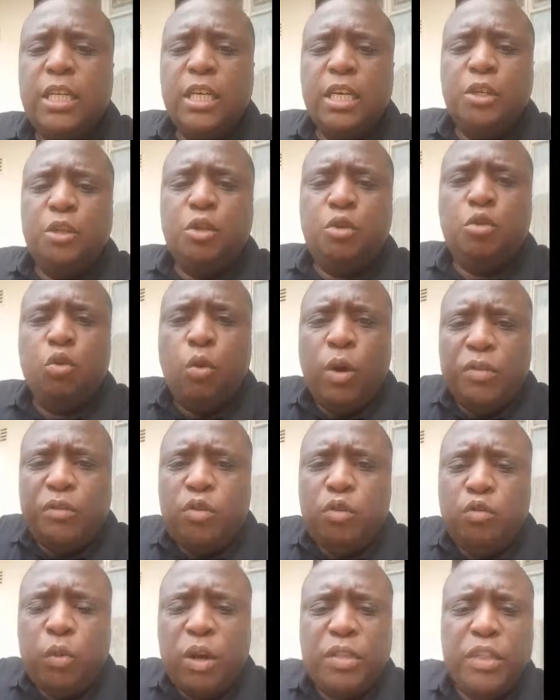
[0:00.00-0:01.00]
You do what
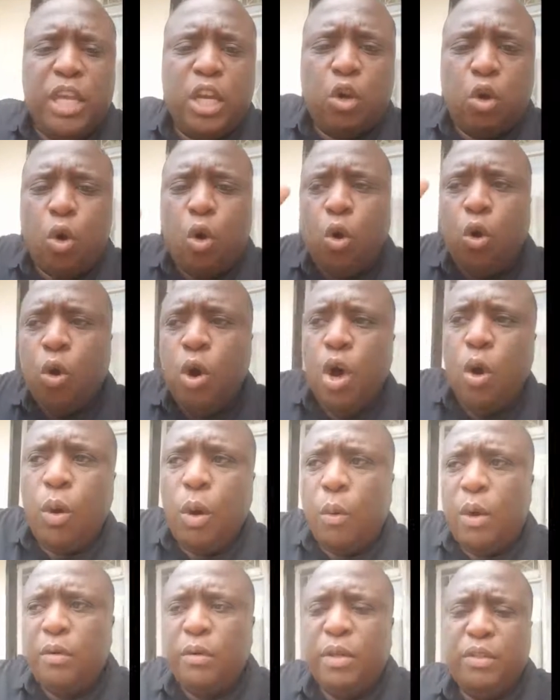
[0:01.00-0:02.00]
they call
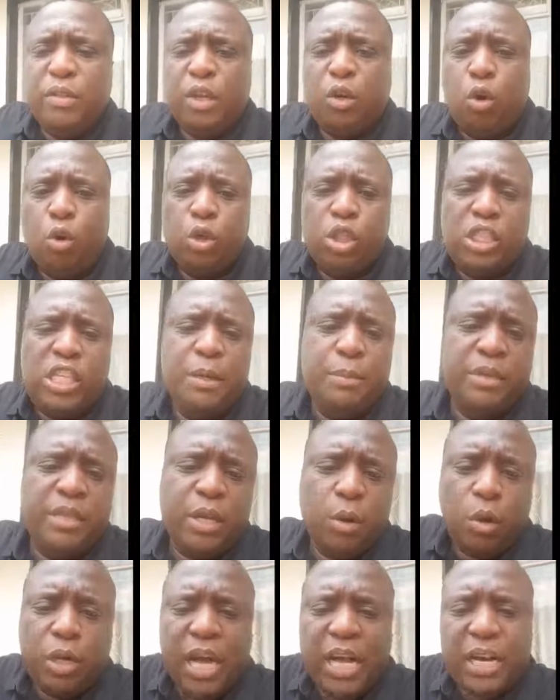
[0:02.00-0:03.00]
skimming.
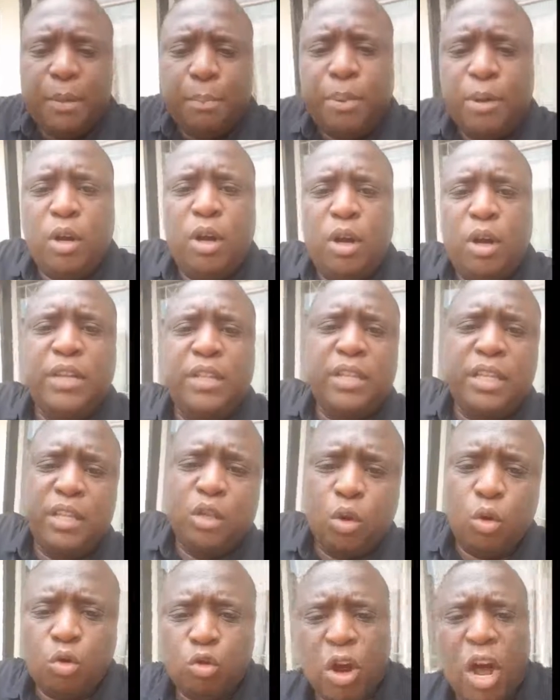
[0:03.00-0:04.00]
They'll cut a bit of it and then
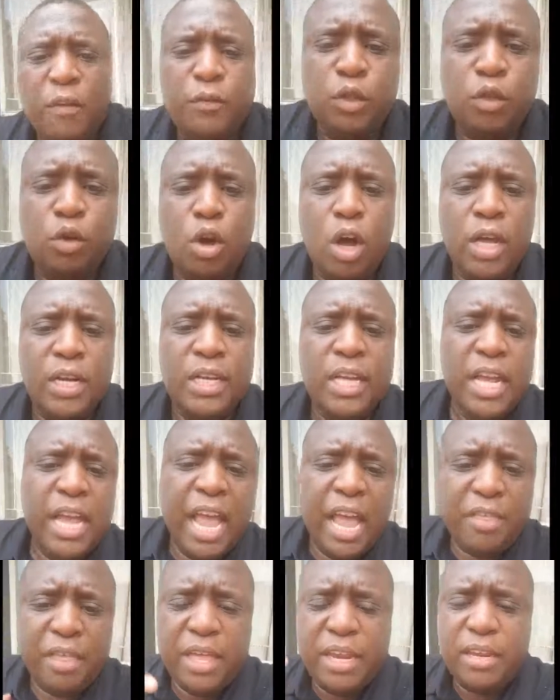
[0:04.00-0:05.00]
they'll graft it on,
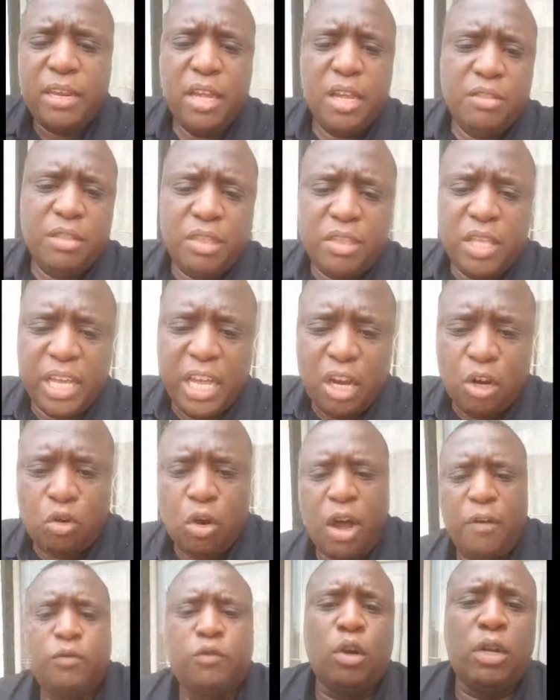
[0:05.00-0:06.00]
and then they can
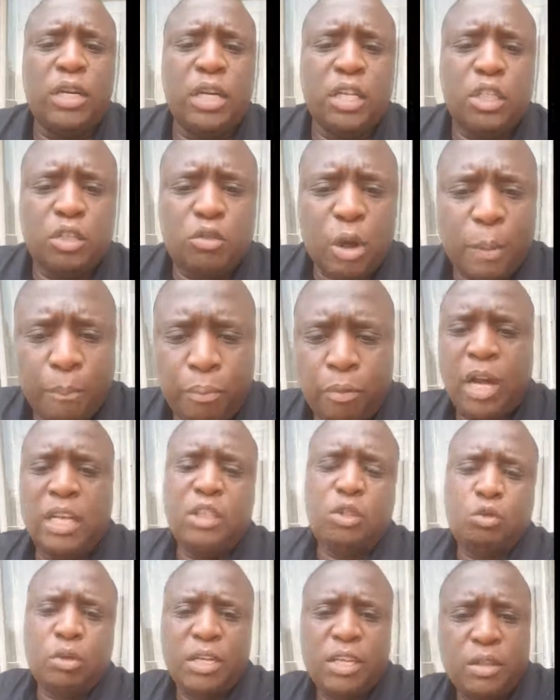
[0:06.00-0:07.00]
graft on a
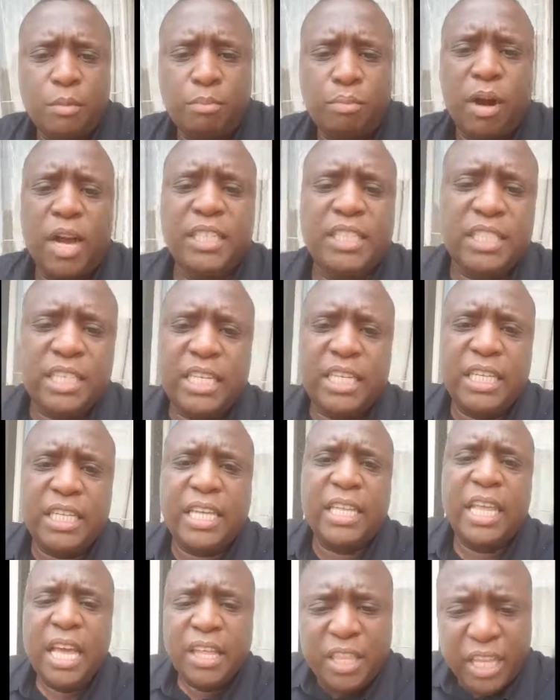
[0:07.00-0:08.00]
branch to another branch, and then they
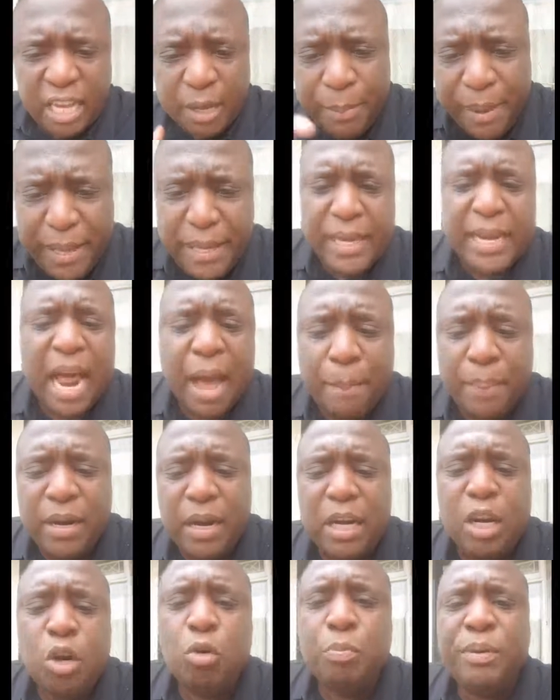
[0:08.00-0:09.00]
can make it happen
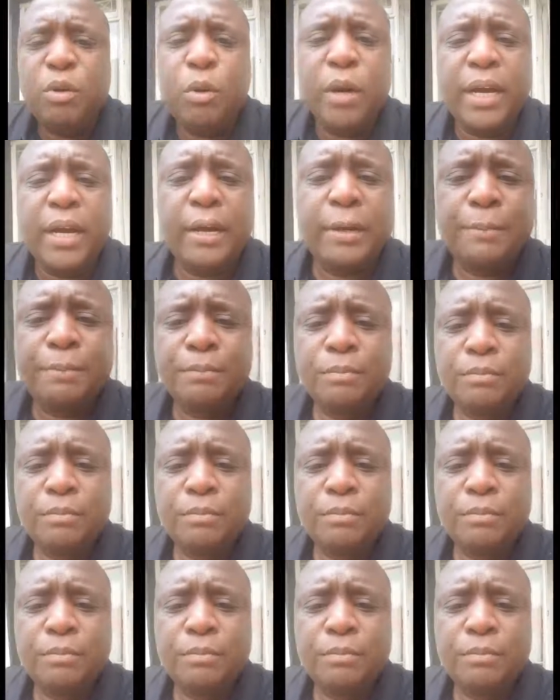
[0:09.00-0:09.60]
a little bit quicker.